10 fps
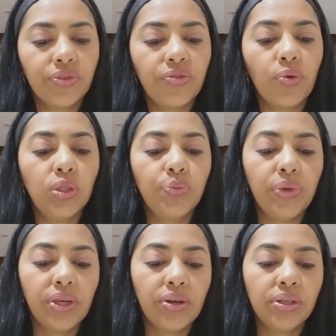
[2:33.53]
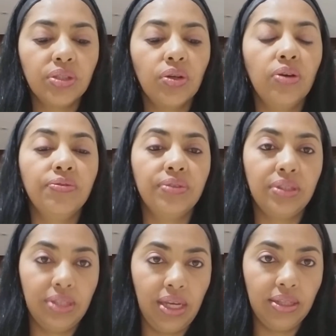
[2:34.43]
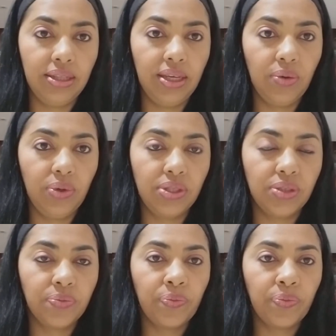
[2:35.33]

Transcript: for speakers of that language.